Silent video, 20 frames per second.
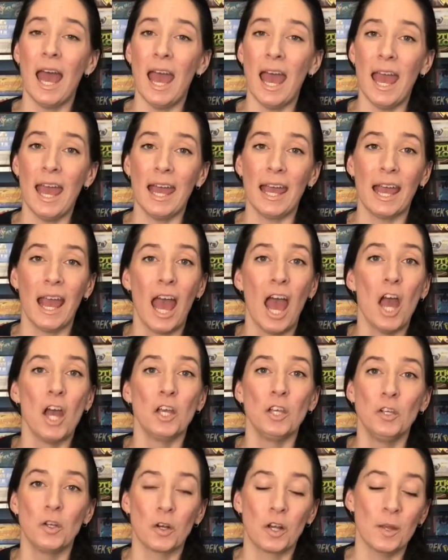hey,
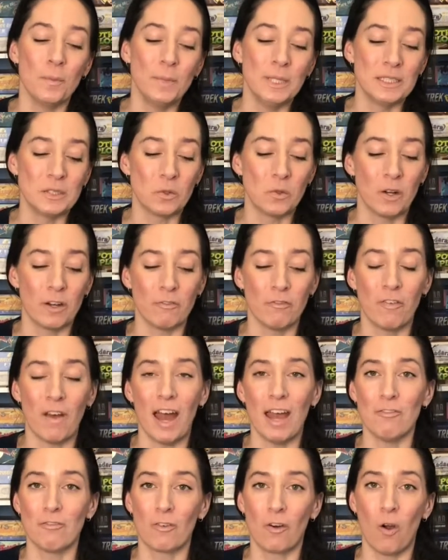you're going to be scoring
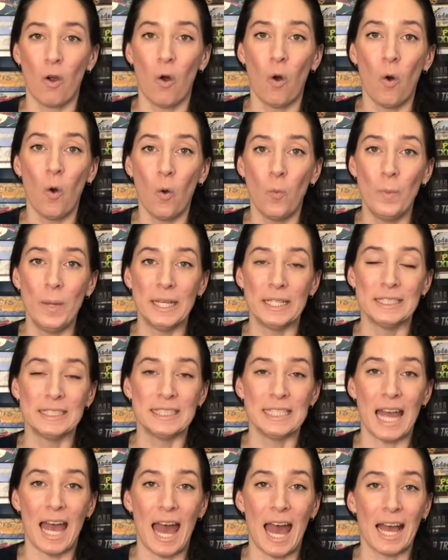5 for a whole big
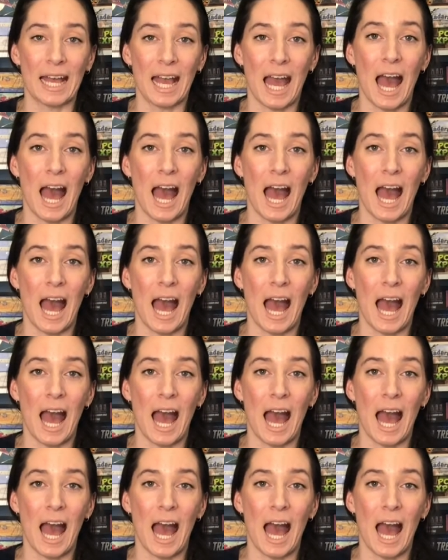stack.